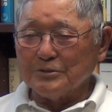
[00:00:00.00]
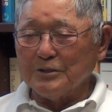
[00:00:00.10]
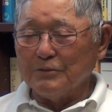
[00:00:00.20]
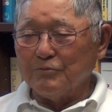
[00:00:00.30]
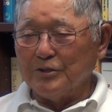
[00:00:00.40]

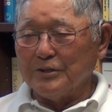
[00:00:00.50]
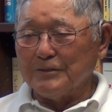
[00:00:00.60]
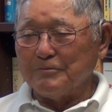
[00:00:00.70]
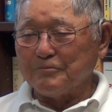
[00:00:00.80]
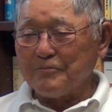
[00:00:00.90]
lived
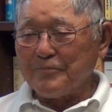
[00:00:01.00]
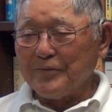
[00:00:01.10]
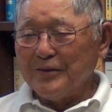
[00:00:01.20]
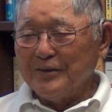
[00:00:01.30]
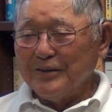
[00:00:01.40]

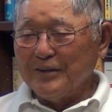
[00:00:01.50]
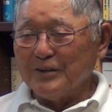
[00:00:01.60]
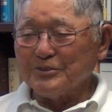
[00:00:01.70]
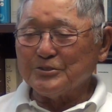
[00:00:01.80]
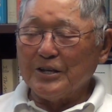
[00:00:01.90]

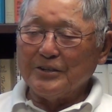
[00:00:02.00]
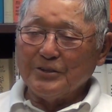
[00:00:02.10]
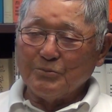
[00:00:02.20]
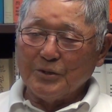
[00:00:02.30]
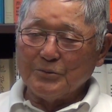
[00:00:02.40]
stayed
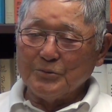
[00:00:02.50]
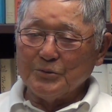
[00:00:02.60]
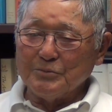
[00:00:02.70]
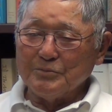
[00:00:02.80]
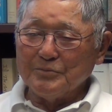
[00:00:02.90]
in one
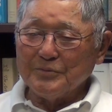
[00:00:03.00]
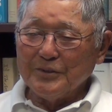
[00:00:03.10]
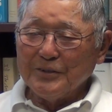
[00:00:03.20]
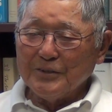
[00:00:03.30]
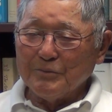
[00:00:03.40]
room.
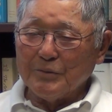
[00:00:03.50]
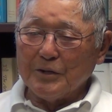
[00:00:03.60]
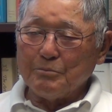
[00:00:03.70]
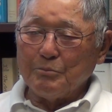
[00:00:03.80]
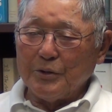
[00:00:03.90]

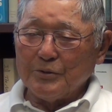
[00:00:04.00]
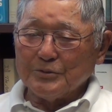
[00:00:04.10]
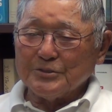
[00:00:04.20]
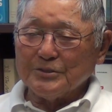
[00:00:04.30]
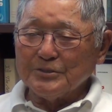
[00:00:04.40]
My
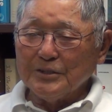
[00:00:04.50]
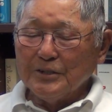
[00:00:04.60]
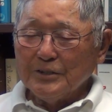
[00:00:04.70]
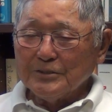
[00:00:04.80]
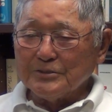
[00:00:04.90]
parents
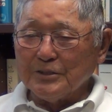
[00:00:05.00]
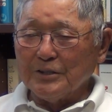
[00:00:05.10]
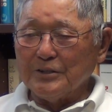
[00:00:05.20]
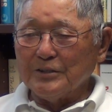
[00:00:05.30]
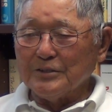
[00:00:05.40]

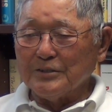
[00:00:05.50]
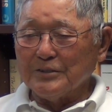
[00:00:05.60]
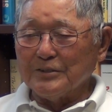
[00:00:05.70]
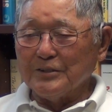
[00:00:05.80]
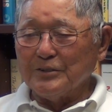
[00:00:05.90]
stayed
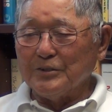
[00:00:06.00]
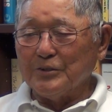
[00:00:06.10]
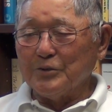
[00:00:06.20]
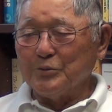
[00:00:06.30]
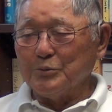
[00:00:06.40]
in
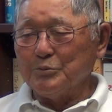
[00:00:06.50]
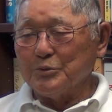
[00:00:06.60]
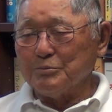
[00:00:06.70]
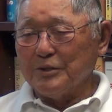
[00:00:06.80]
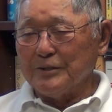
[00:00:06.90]
another room
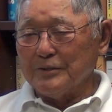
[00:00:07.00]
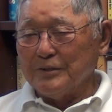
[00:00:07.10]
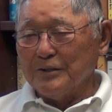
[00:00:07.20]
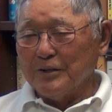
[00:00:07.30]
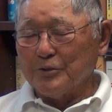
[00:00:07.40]
with my
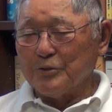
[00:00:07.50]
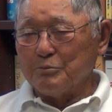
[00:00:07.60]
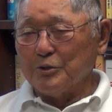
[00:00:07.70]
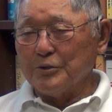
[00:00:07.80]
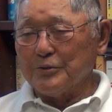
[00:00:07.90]
other
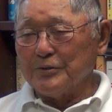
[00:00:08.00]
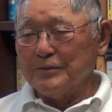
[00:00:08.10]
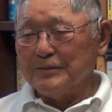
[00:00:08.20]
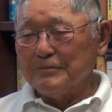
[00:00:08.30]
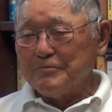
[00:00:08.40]
brother,
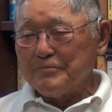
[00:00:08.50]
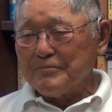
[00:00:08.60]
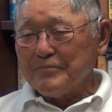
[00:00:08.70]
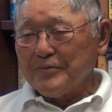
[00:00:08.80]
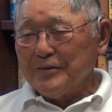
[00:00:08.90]

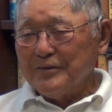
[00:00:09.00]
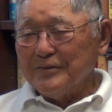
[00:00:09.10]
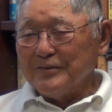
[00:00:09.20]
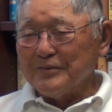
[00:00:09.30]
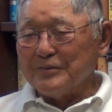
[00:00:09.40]

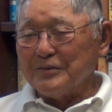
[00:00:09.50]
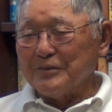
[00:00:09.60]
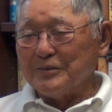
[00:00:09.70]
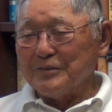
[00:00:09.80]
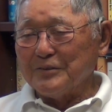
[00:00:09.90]

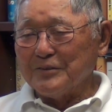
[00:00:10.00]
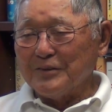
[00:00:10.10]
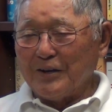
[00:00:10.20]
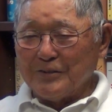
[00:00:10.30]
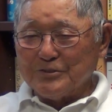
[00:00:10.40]
and
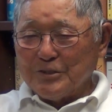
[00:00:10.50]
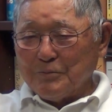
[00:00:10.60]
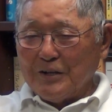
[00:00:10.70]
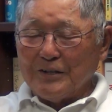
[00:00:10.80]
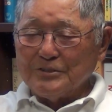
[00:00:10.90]
I
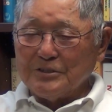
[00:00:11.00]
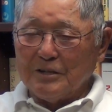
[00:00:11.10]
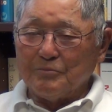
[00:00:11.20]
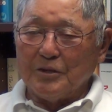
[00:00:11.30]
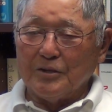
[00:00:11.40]

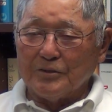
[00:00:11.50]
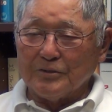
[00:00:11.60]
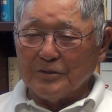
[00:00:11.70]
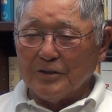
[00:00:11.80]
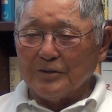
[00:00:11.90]
slept on
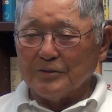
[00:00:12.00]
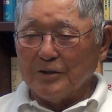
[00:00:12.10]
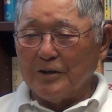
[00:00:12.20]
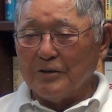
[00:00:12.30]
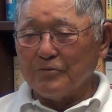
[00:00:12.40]
the
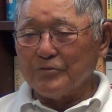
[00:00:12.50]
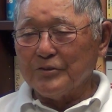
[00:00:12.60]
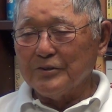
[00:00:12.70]
loft.